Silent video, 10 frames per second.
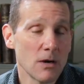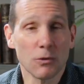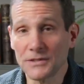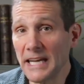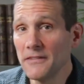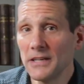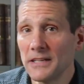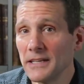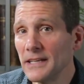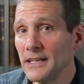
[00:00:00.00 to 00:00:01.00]
Well,
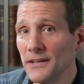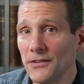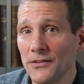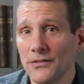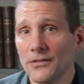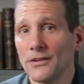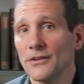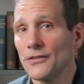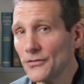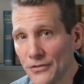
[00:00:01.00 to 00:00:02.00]
David is
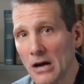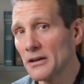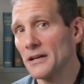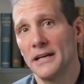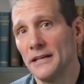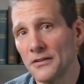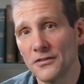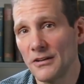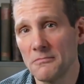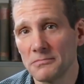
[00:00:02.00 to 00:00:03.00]
stuck in a
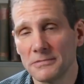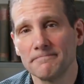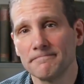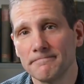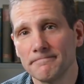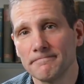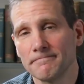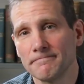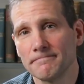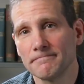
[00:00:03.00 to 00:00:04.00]
slump,
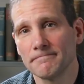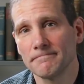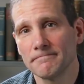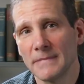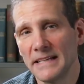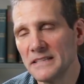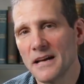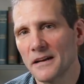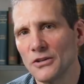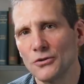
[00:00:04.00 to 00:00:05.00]
and he's
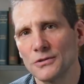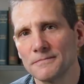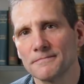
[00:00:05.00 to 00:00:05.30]
not alone.